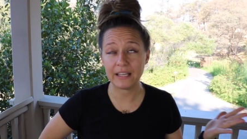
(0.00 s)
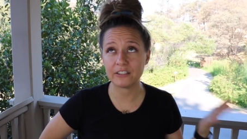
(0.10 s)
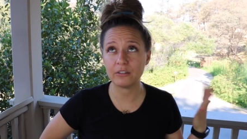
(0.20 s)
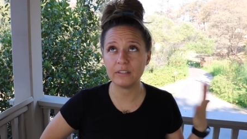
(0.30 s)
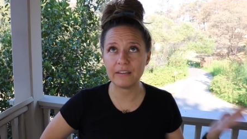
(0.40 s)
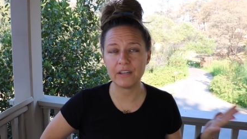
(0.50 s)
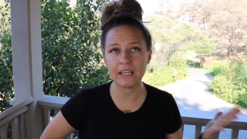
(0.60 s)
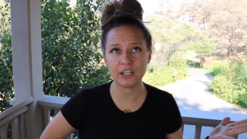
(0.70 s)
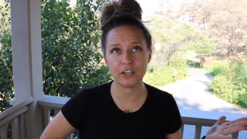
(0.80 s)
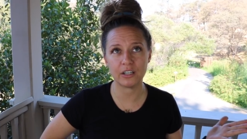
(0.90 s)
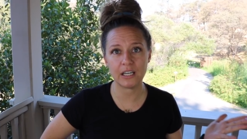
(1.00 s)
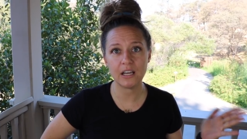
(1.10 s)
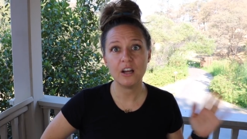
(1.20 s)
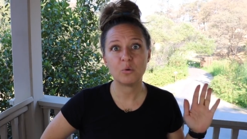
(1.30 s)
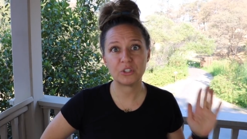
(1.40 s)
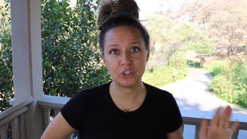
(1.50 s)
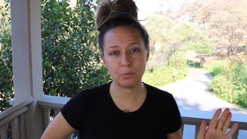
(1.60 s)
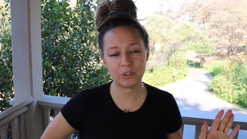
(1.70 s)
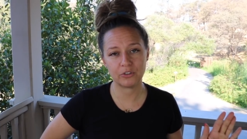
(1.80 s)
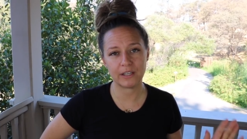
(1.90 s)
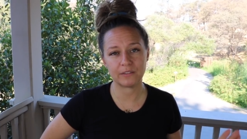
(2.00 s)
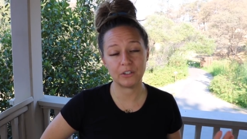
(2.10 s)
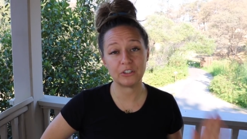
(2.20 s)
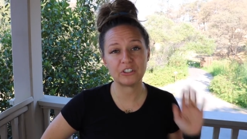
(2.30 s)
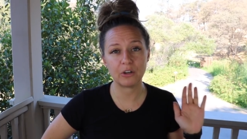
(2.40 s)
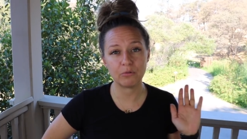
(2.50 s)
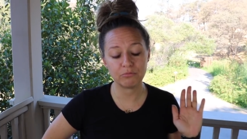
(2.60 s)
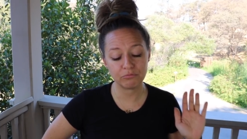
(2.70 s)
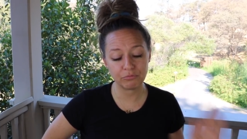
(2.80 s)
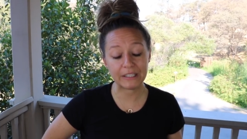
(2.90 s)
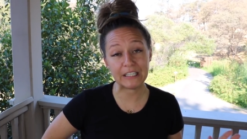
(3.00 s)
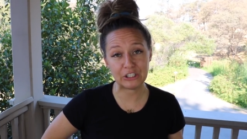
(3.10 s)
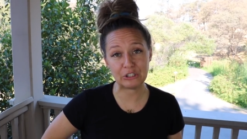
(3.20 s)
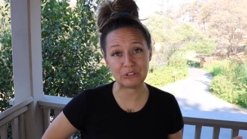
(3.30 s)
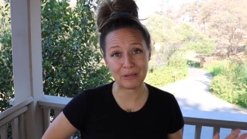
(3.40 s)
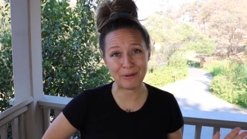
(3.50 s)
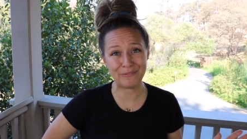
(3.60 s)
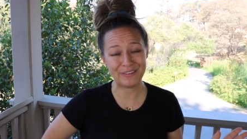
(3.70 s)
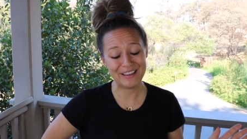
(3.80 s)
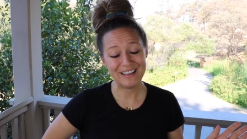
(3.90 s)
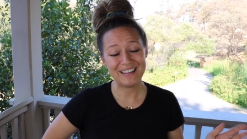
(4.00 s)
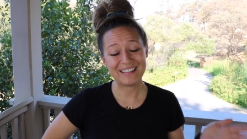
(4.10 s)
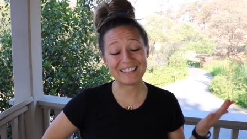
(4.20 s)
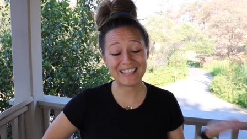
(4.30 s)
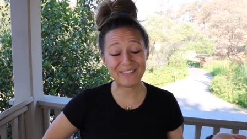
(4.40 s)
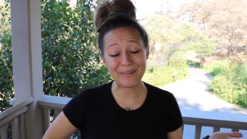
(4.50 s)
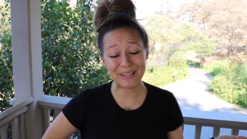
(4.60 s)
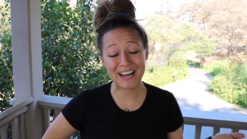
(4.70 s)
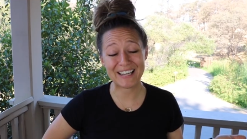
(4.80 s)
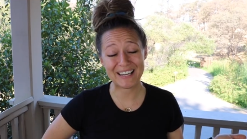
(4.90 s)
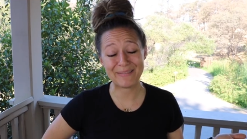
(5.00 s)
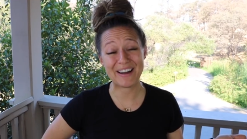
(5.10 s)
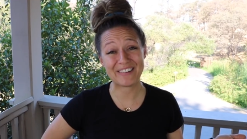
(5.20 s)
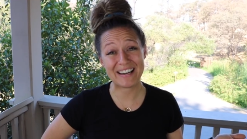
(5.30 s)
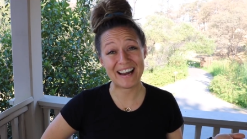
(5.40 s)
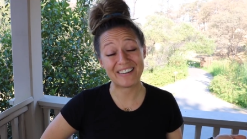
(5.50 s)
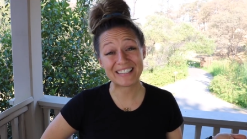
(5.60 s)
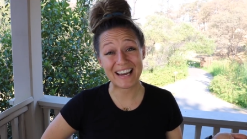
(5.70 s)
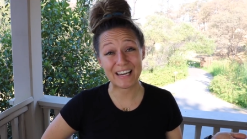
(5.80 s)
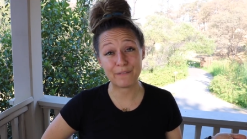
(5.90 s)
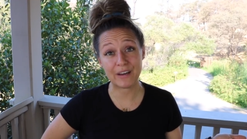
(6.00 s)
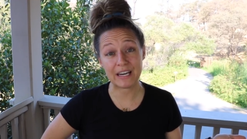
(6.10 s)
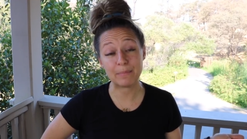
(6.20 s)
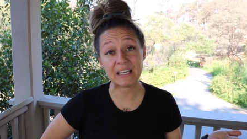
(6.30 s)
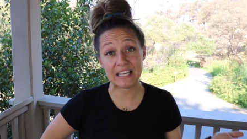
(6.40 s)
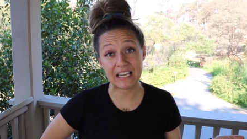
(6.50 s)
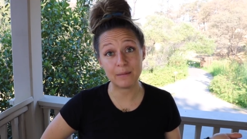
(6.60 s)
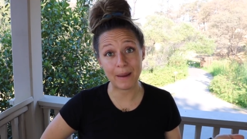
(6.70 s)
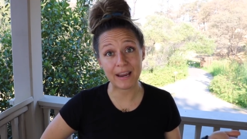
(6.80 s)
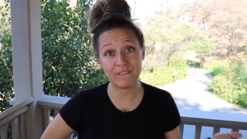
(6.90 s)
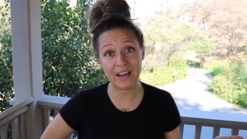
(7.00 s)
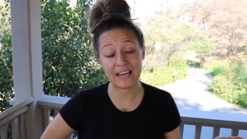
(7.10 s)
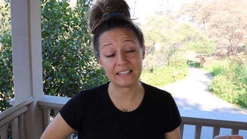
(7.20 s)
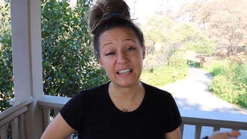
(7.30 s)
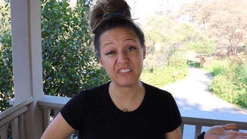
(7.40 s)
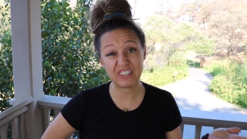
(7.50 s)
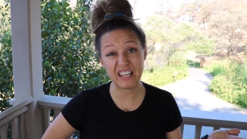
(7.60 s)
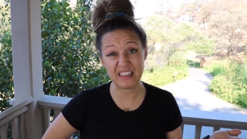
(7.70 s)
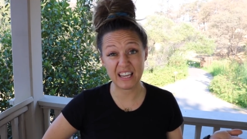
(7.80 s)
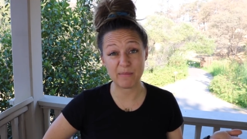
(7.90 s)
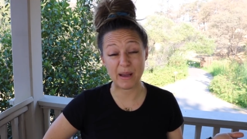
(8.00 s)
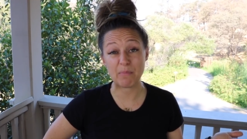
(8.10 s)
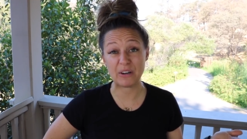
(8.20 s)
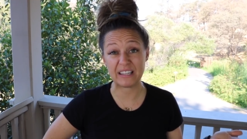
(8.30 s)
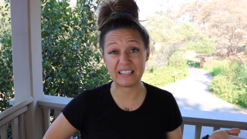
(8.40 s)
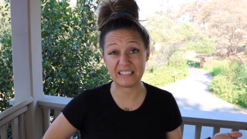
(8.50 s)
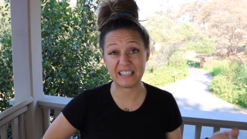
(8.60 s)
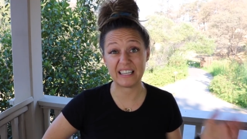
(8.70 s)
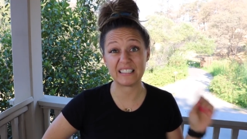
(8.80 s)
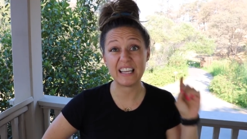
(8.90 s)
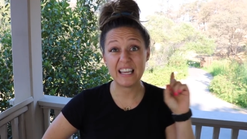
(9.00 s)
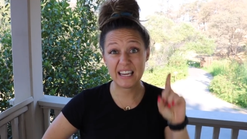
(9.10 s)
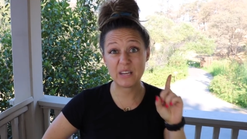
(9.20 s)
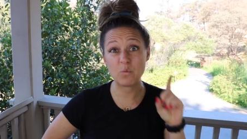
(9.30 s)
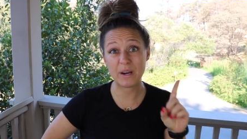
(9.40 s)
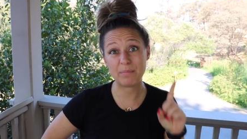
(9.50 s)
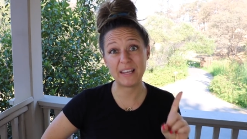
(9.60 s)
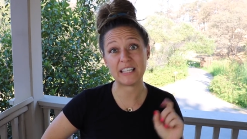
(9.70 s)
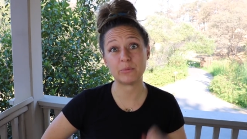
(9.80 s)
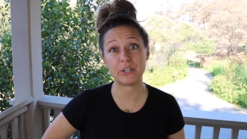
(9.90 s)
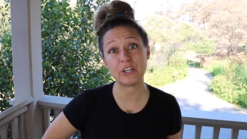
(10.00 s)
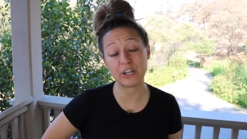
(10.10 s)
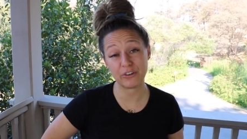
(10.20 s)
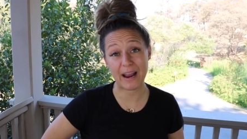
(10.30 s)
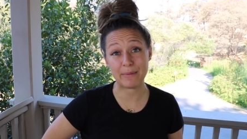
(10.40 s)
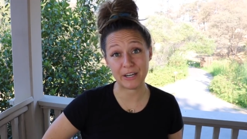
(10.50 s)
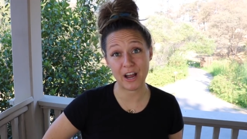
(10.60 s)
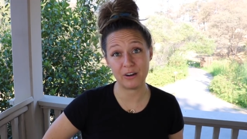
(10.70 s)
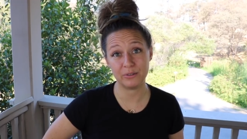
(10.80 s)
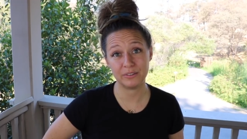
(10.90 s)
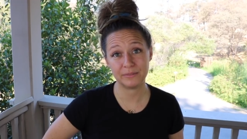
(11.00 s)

And so leaving in a hurry was super stressful. So really do. Some of the stuff I'm talking about right now is kind of funny, but heed my advice and really think about putting these things in one place where you can grab and go.